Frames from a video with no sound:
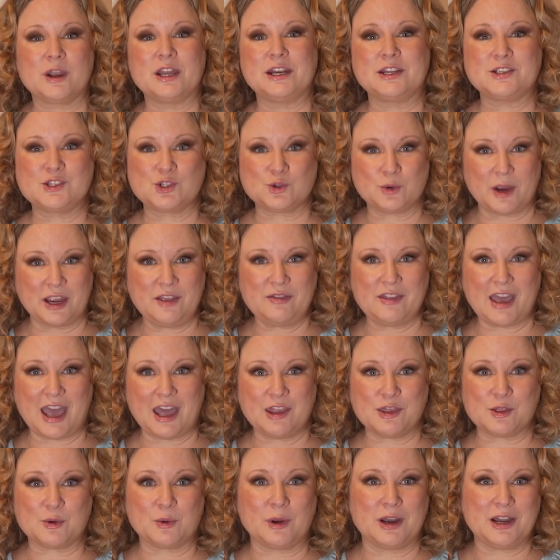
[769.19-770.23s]
going to strain
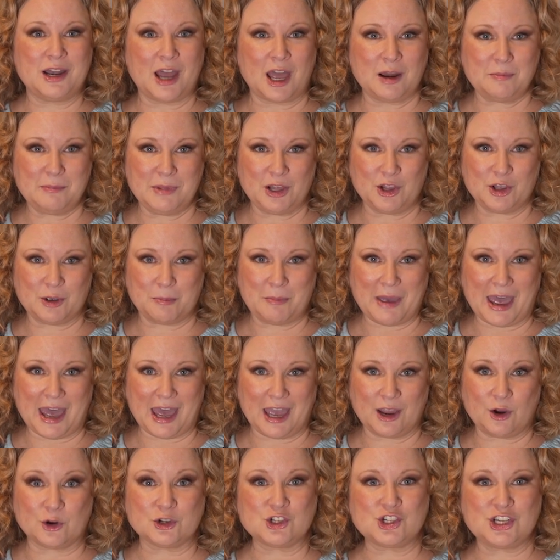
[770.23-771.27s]
that through a nut milk
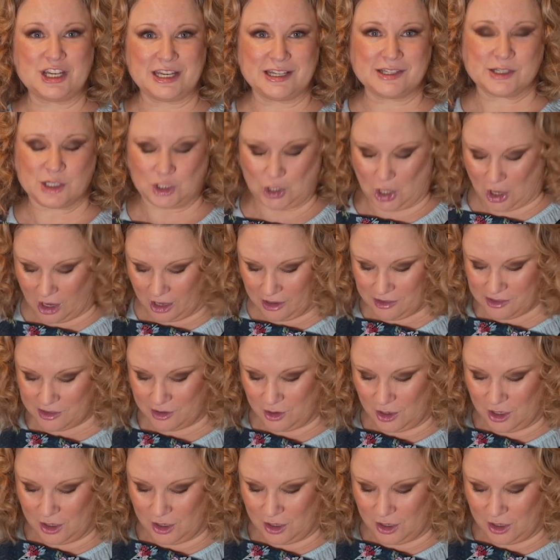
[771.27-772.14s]
bag or cheesecloth,